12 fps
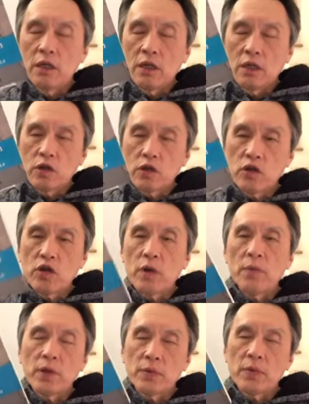drop
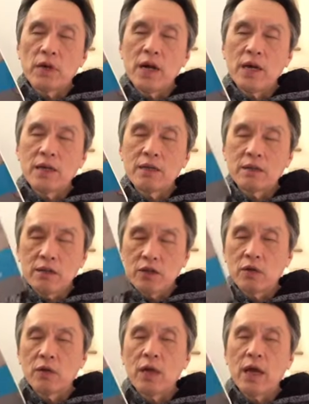the price so
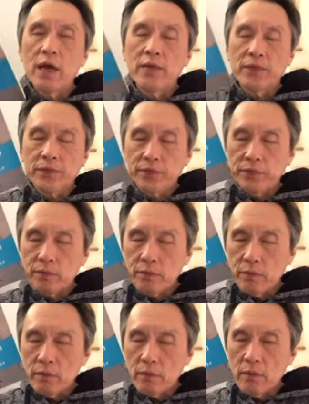that
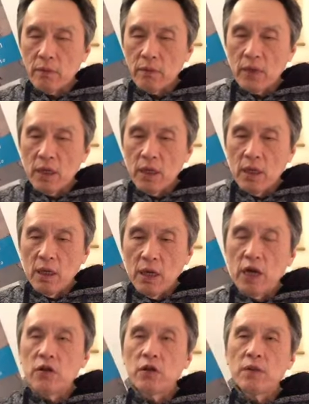
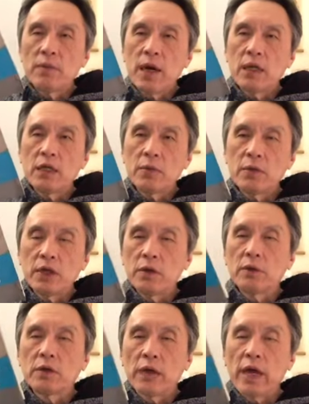everybody be able
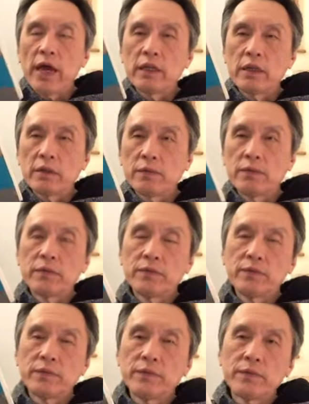to get
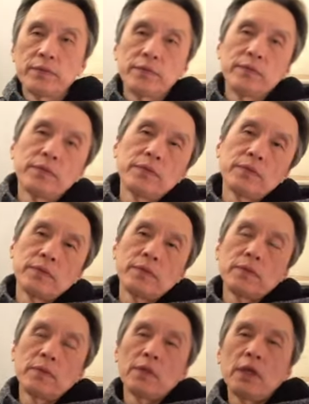
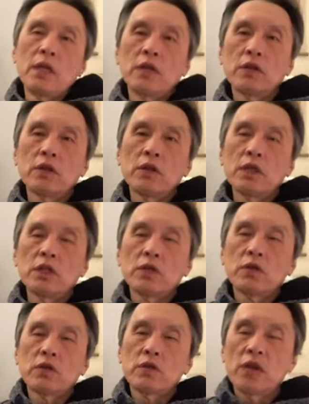it. So this is
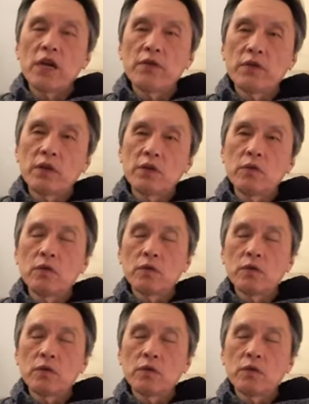to share with you